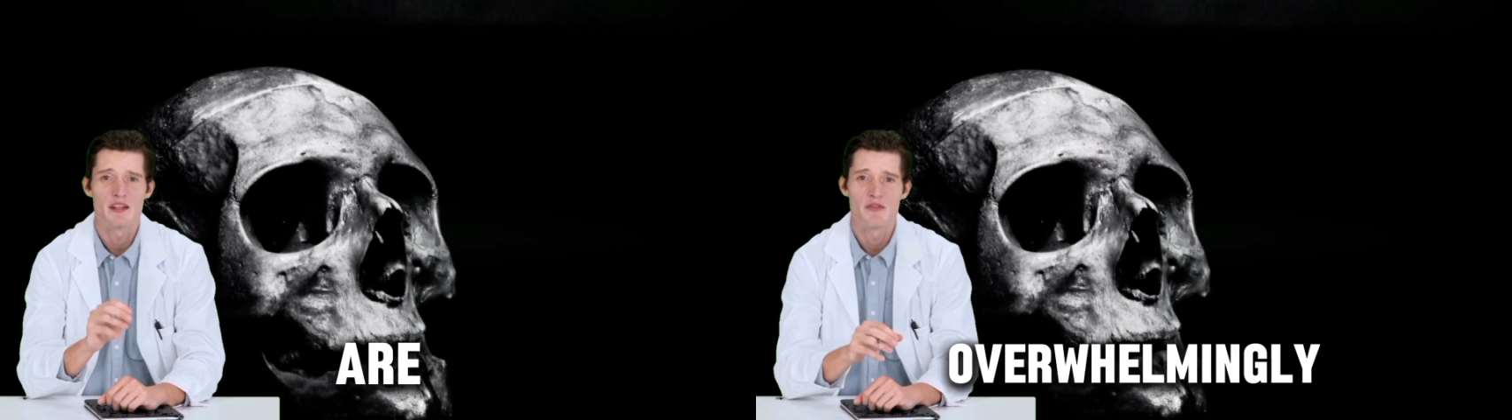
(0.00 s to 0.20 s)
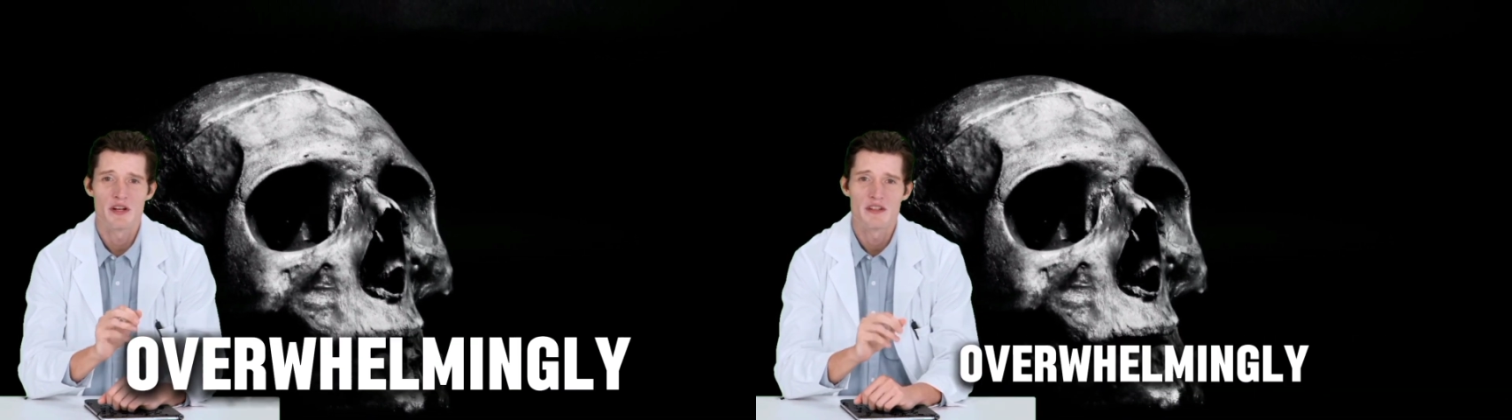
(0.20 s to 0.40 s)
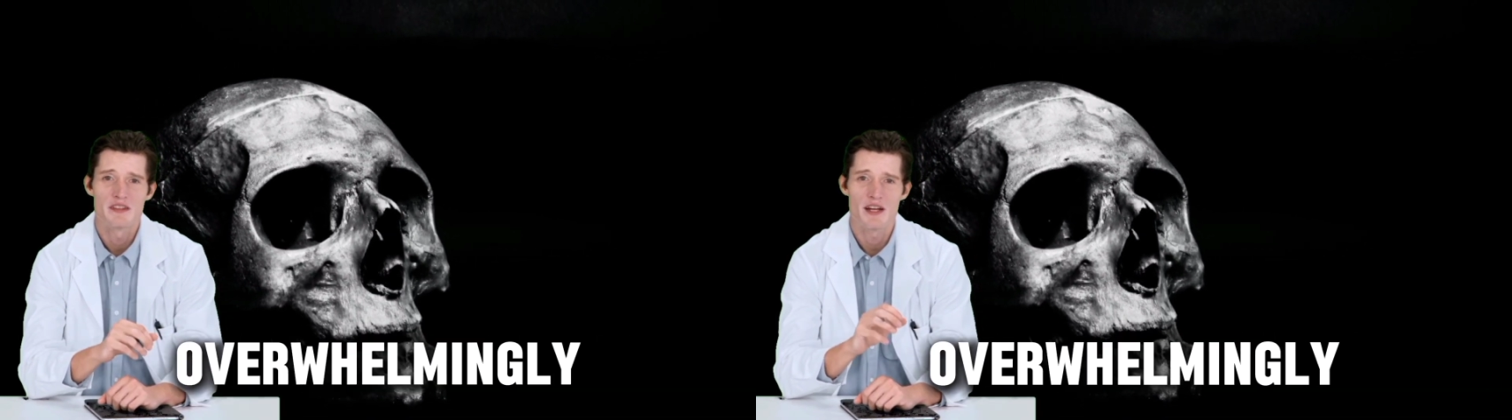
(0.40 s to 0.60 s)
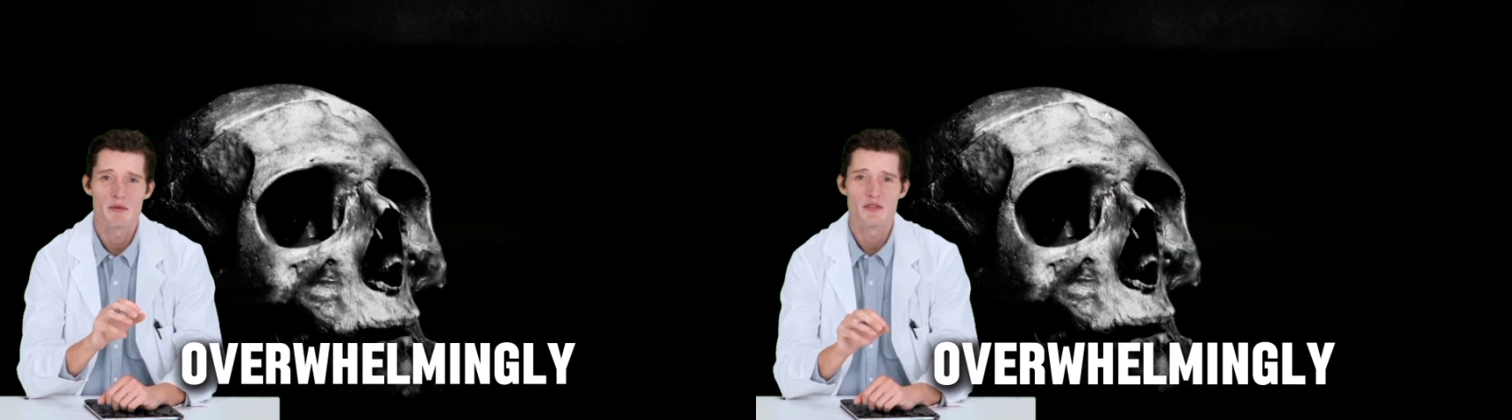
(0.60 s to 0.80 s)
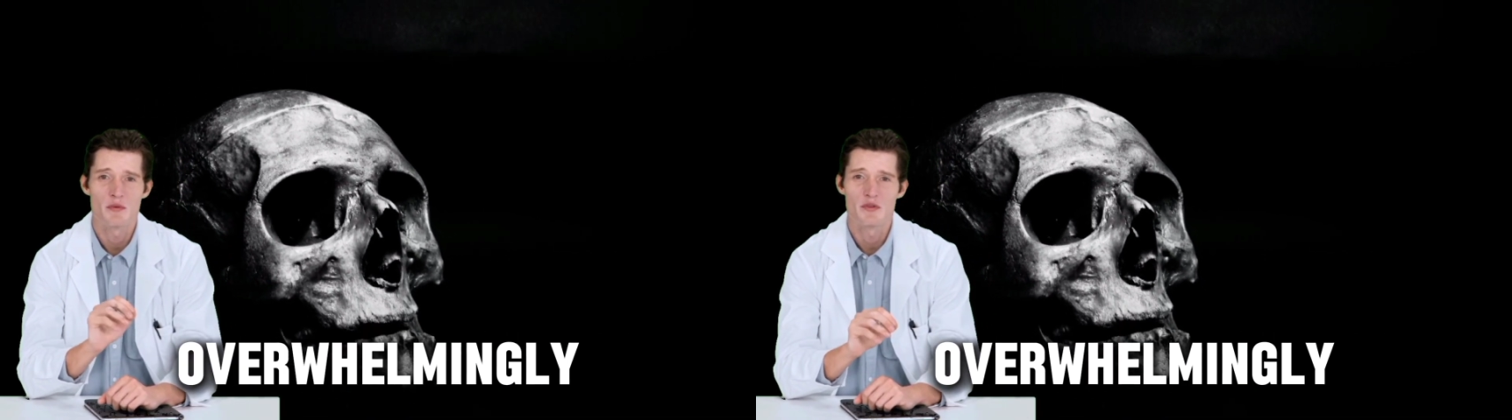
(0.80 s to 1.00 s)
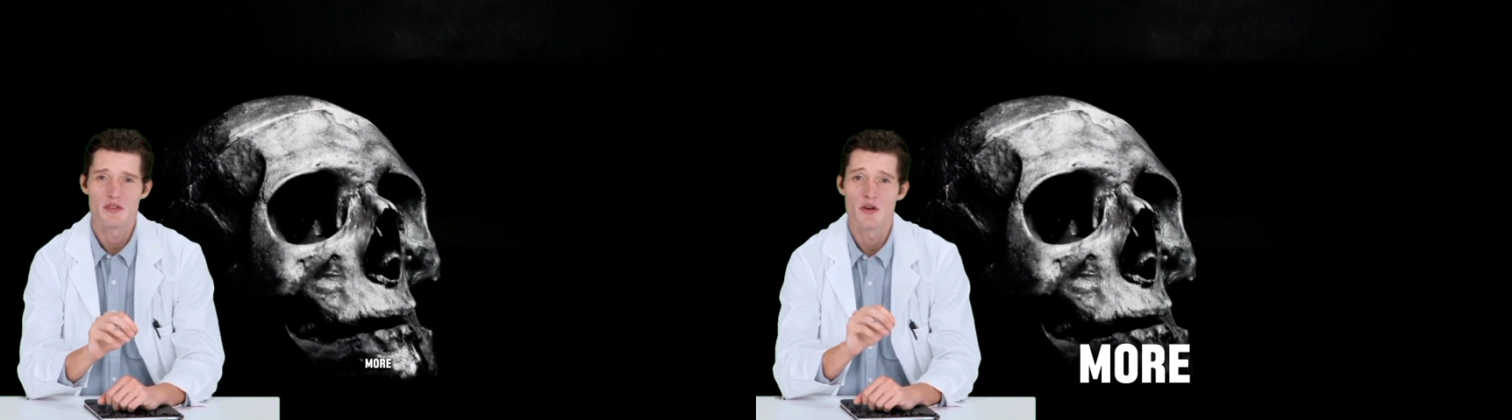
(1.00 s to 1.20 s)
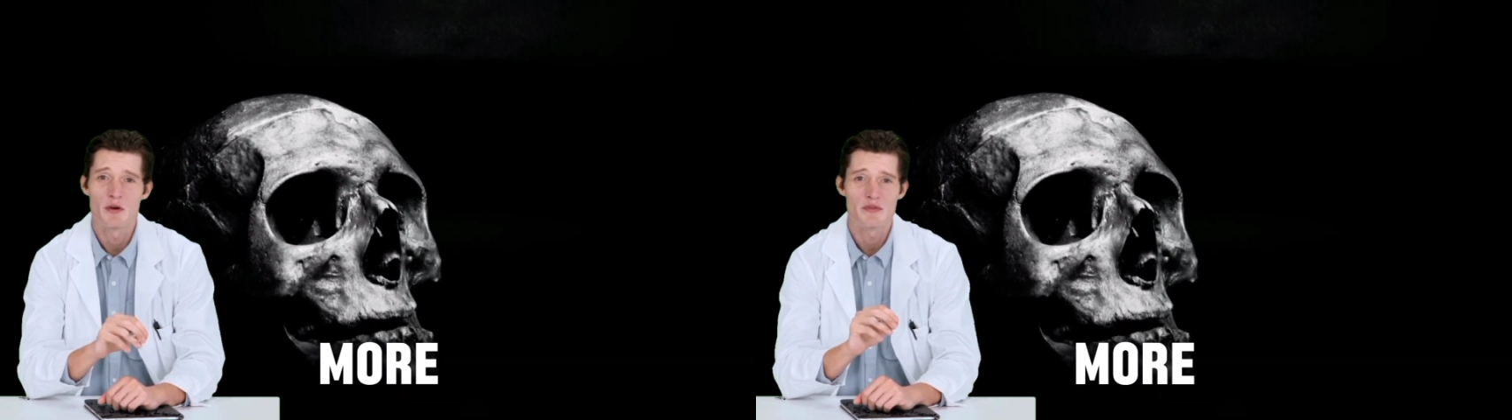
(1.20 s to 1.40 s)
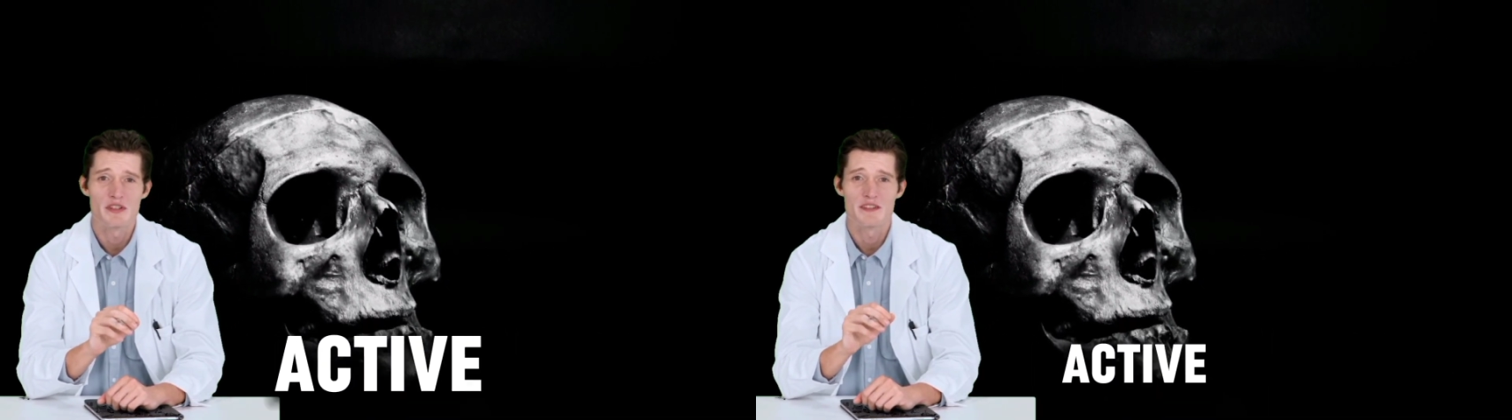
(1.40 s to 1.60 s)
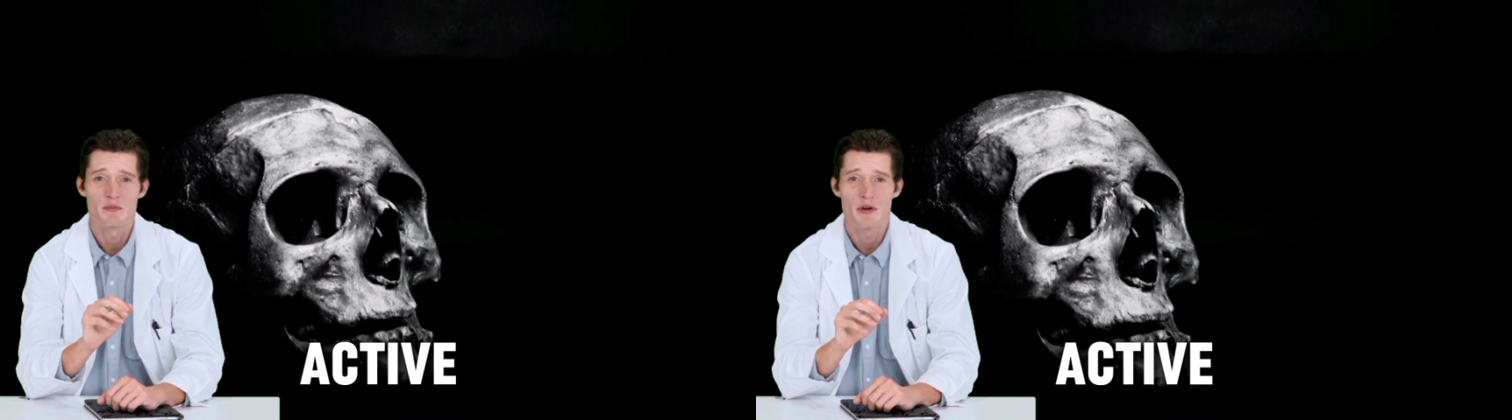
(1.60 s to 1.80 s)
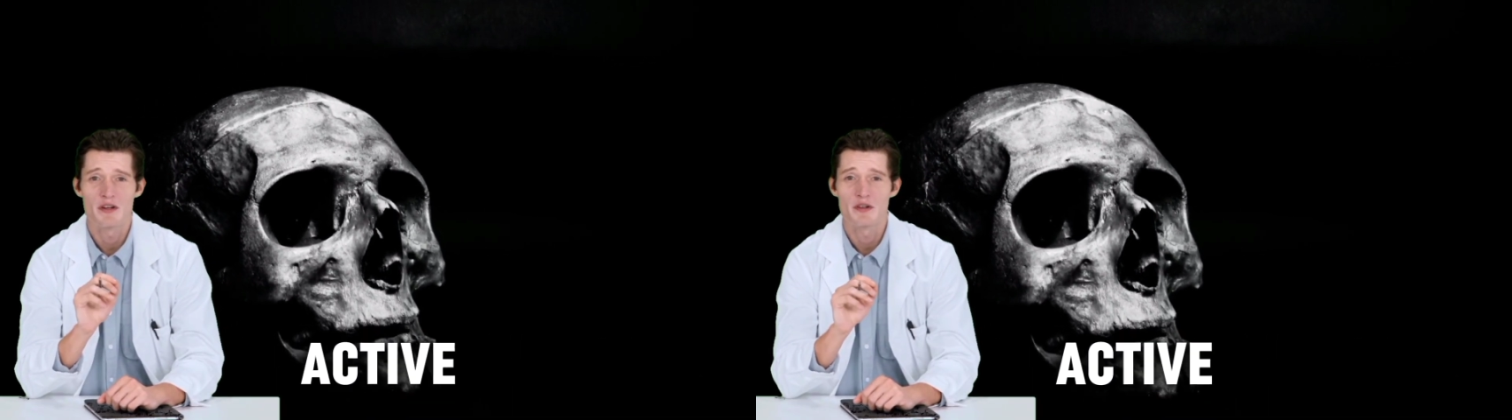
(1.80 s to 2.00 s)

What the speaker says: overwhelmingly more active,